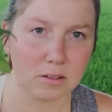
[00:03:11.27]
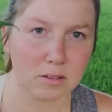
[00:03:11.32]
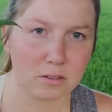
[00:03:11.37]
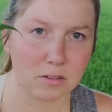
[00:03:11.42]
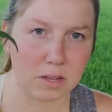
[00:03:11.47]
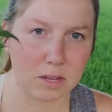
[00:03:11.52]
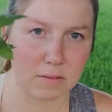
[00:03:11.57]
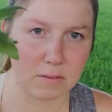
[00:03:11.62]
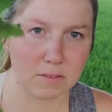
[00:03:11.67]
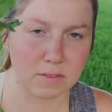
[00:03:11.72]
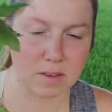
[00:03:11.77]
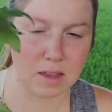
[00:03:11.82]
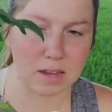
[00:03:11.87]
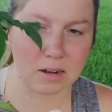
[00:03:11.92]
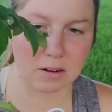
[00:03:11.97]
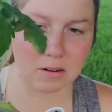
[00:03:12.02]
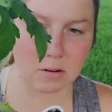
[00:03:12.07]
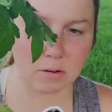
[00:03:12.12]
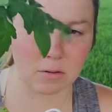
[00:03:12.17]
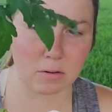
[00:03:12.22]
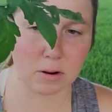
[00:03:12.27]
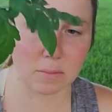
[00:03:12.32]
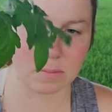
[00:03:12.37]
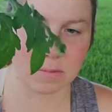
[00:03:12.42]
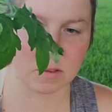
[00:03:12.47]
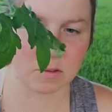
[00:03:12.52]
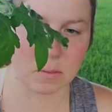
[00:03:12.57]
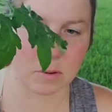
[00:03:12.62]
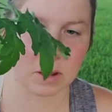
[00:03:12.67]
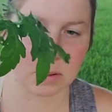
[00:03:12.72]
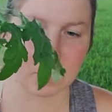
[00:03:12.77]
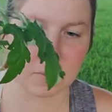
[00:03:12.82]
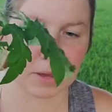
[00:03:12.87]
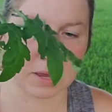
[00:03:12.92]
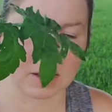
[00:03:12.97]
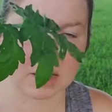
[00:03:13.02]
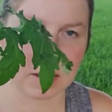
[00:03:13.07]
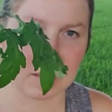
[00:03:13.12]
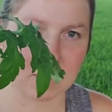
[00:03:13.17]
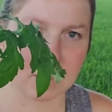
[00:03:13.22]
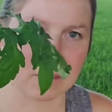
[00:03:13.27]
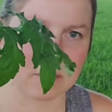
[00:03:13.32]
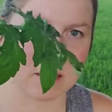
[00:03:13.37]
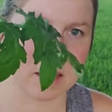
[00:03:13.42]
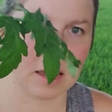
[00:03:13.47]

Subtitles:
So like if it's kind of growing up this way, I'll plant it at this